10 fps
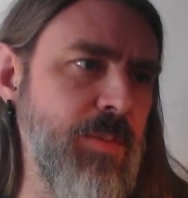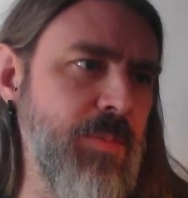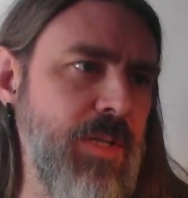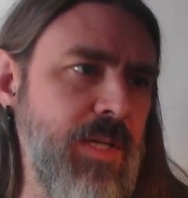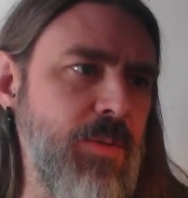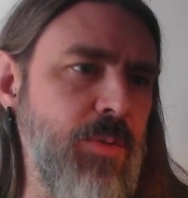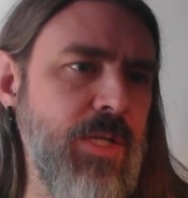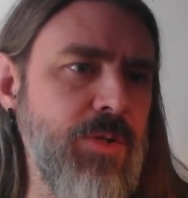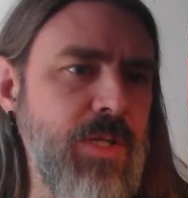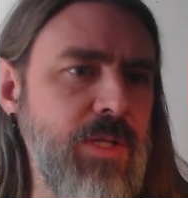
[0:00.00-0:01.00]
But now when I
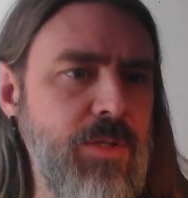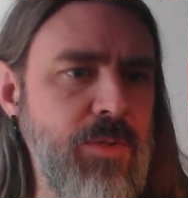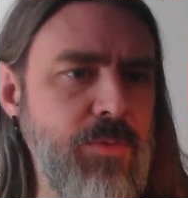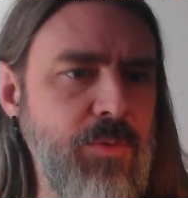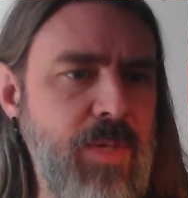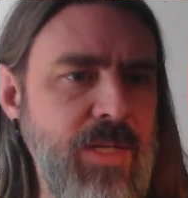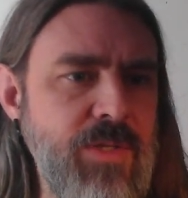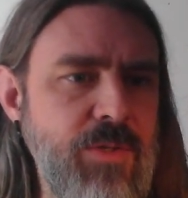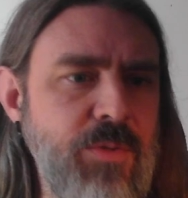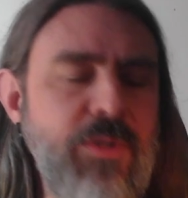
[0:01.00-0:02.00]
try to clone a
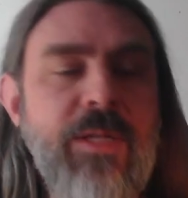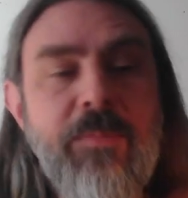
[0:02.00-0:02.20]
repository,